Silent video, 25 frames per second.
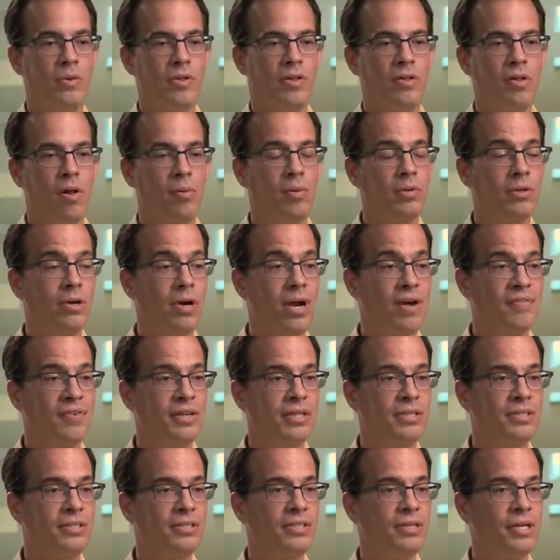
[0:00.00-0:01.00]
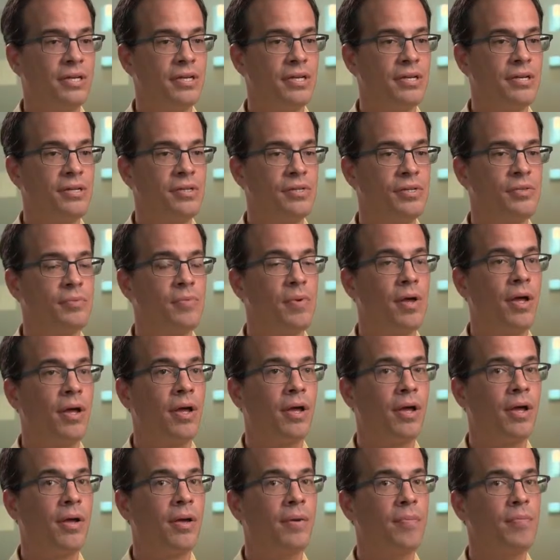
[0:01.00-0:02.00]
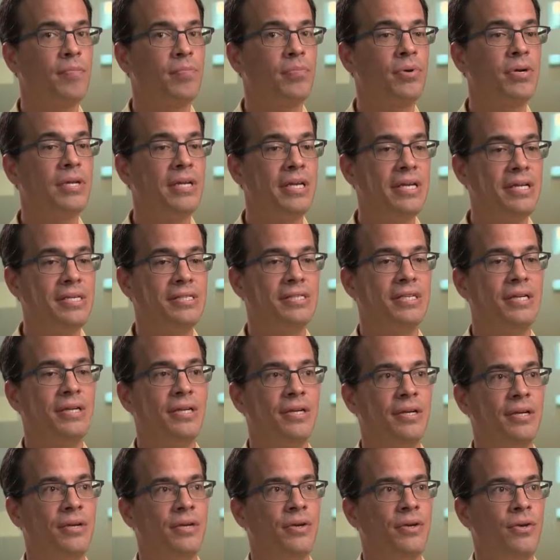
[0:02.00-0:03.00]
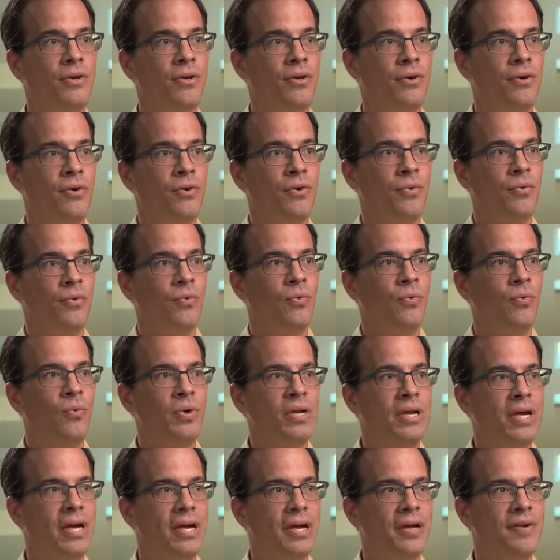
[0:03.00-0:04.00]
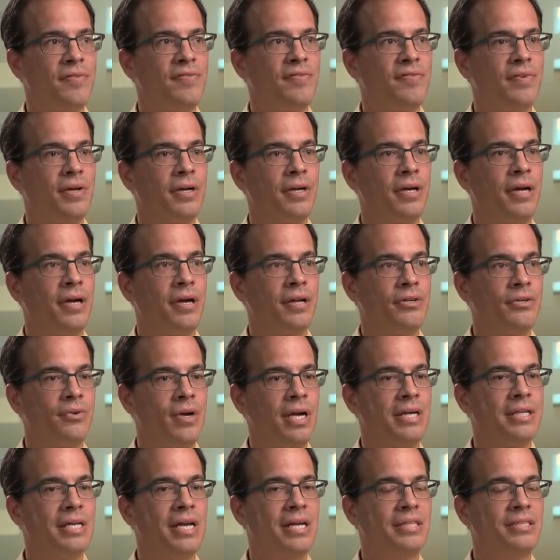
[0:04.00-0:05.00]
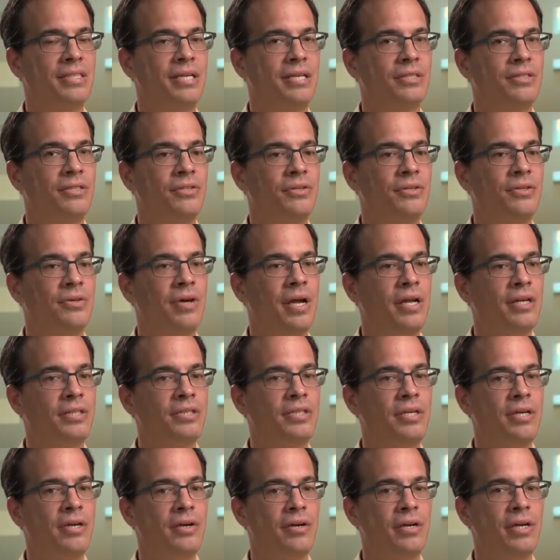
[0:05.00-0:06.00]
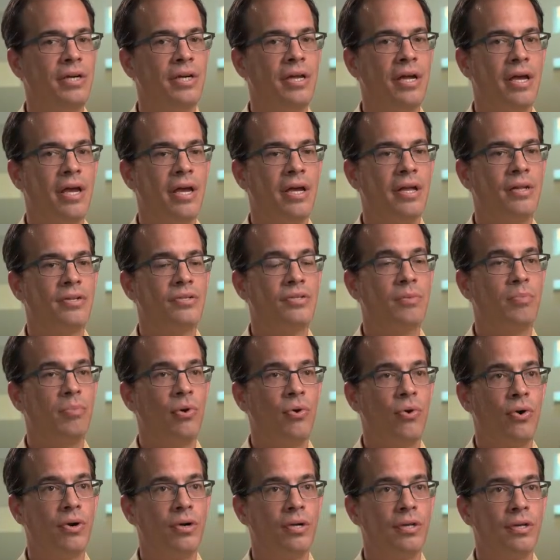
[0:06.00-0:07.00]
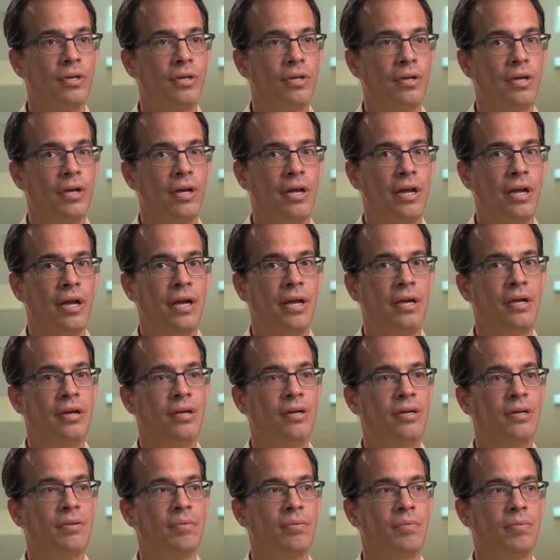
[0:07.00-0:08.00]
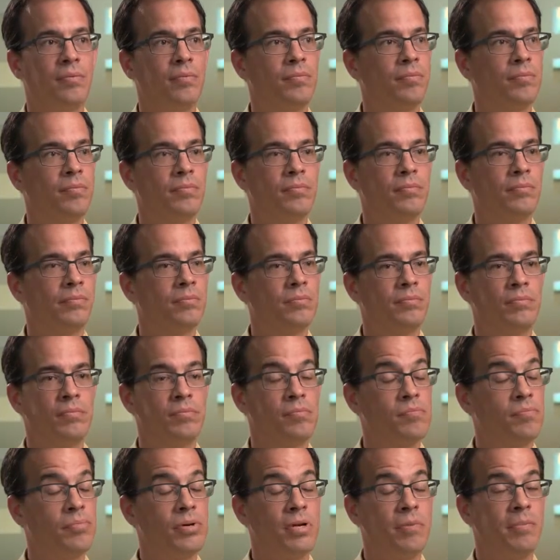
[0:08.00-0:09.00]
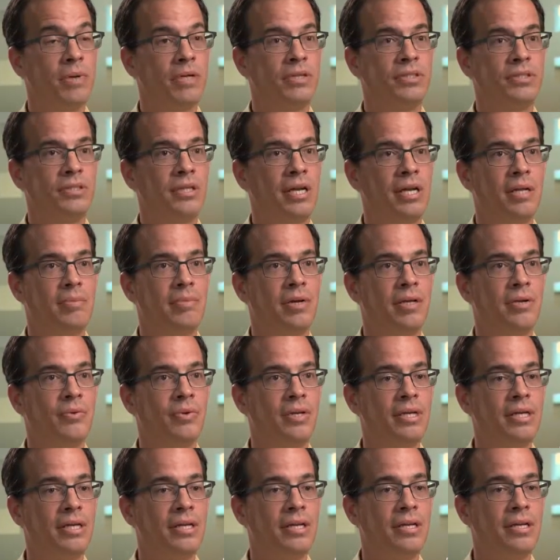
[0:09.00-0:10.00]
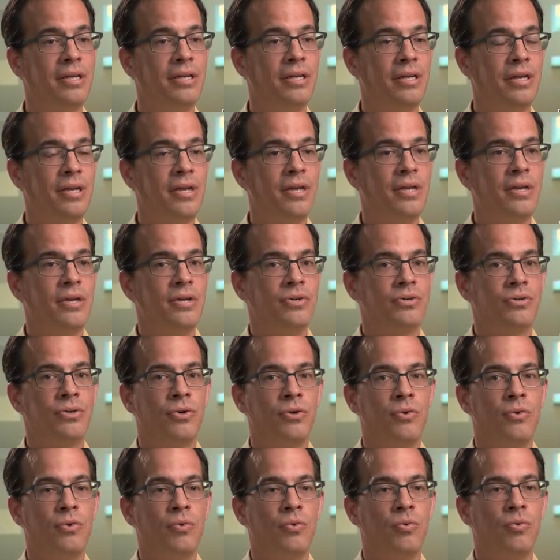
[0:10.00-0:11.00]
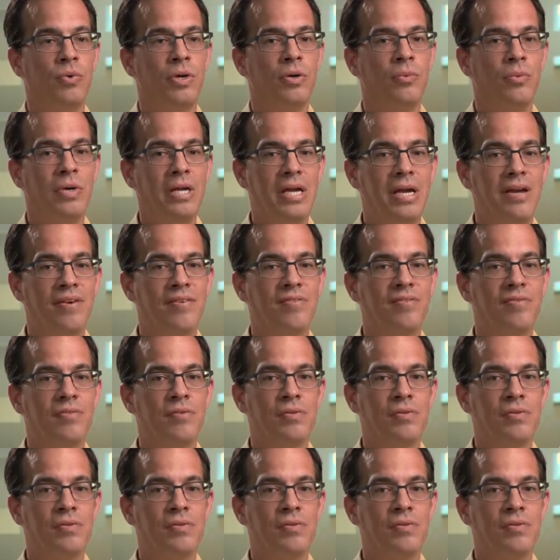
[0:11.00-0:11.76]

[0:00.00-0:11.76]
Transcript: with Global Graphics is pretty easy. We have direct access to engineering and support and pretty much anybody we need. So when we have